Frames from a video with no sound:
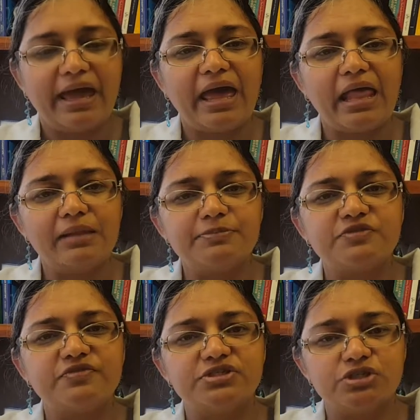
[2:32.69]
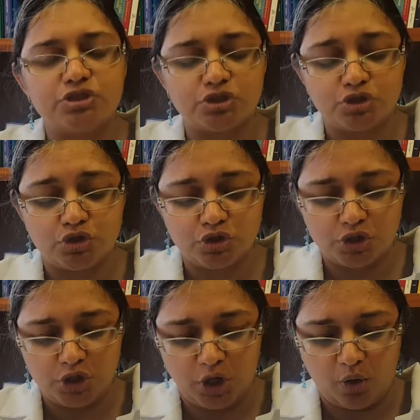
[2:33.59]
helps physicians to
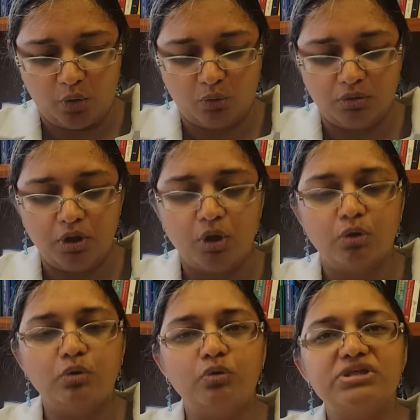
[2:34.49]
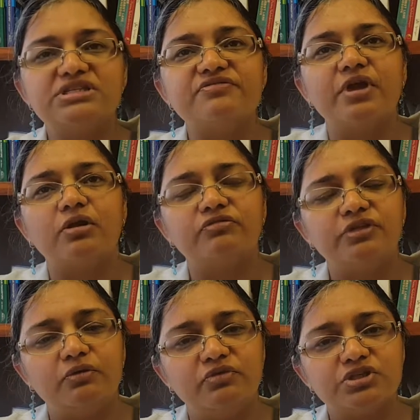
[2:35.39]
know who is aware of
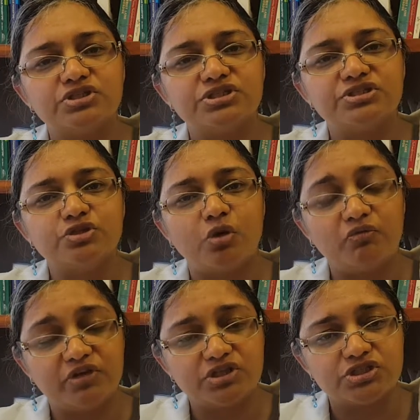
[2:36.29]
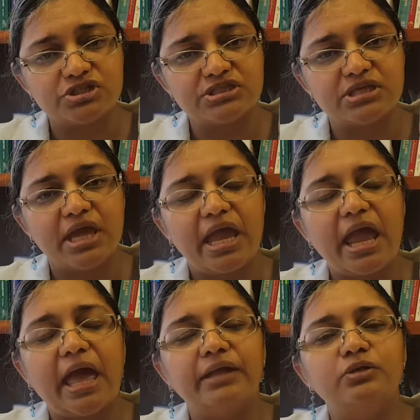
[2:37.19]
their wishes, your wishes,
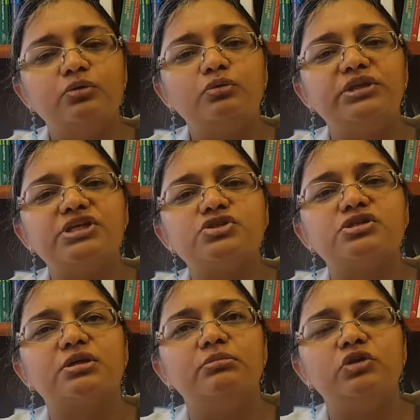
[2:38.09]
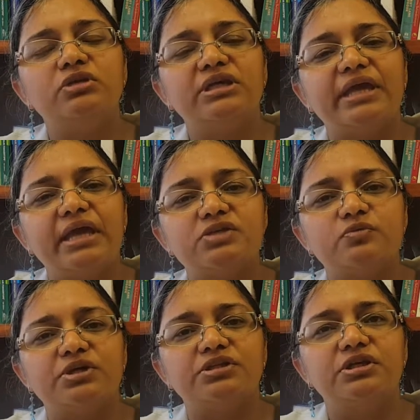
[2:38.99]
and who they should communicate
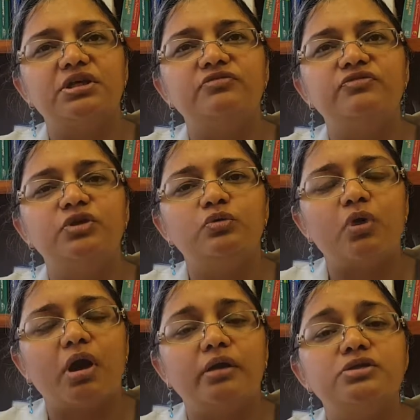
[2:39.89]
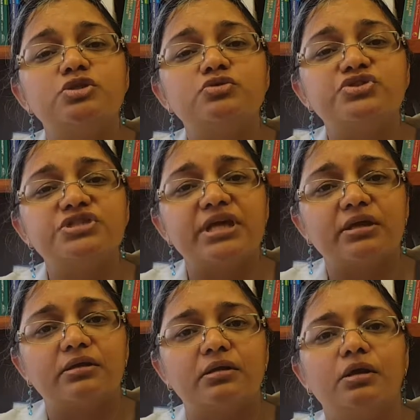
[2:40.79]
with if you are too
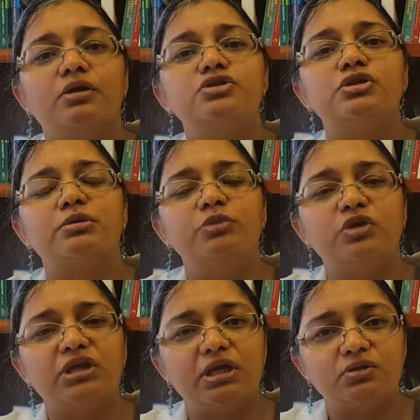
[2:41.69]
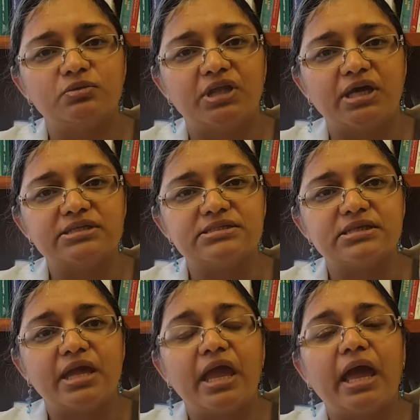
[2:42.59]
sick to communicate with us,
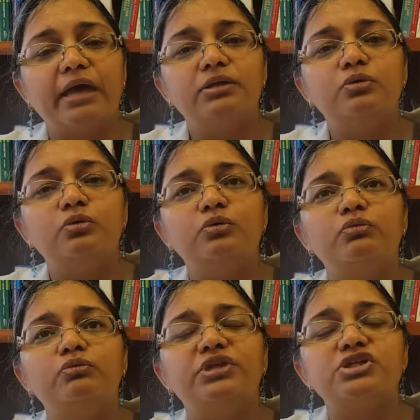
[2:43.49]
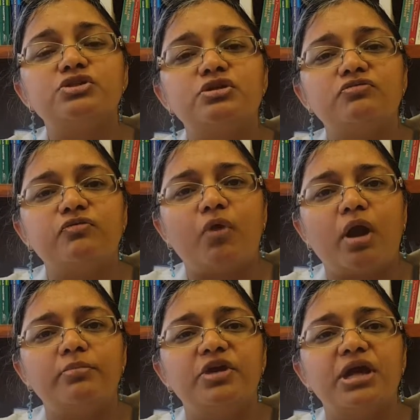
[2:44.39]
and who they should
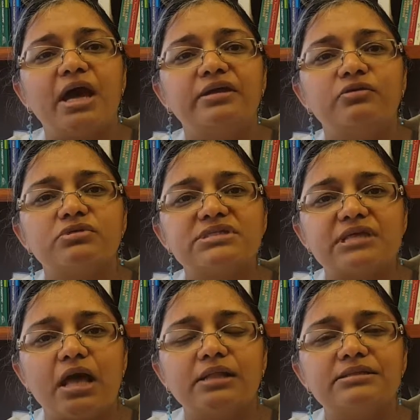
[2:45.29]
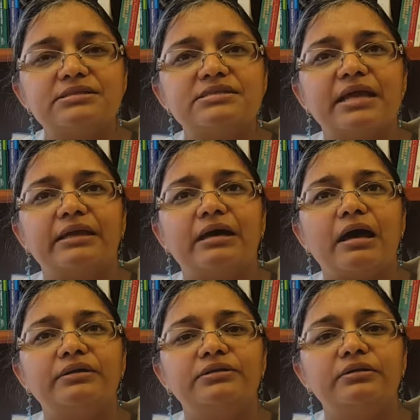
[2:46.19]
inform regarding results and
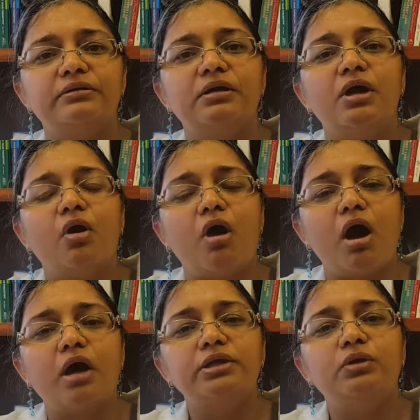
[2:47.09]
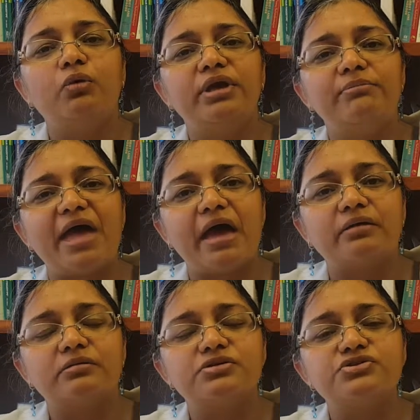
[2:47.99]
other ongoing
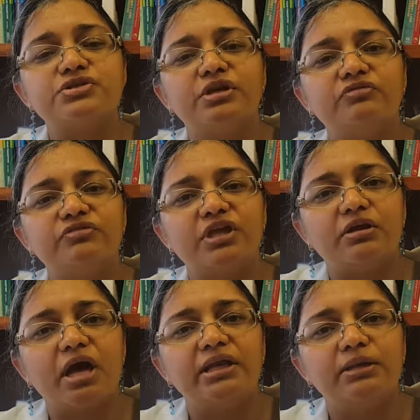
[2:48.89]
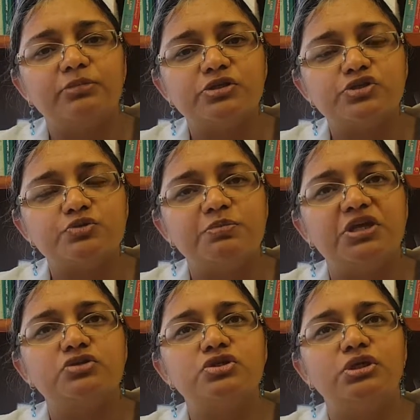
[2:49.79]
matters if they are unable to
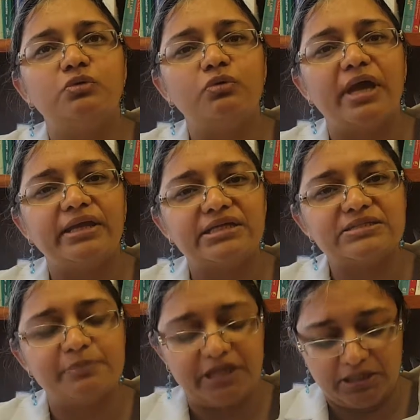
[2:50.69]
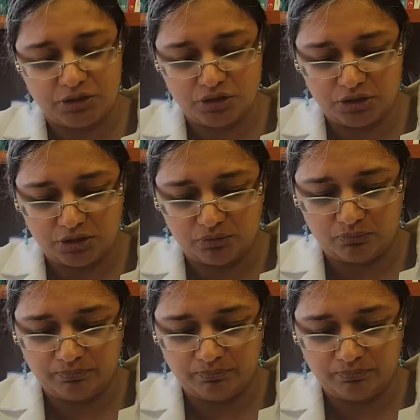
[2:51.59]
speak to you and explain it to you.